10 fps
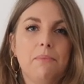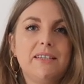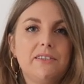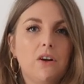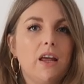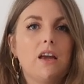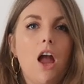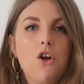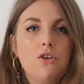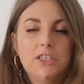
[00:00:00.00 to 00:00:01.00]
but it's not like
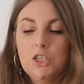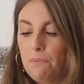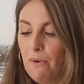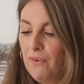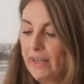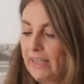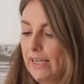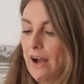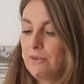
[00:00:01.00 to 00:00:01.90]
super flicky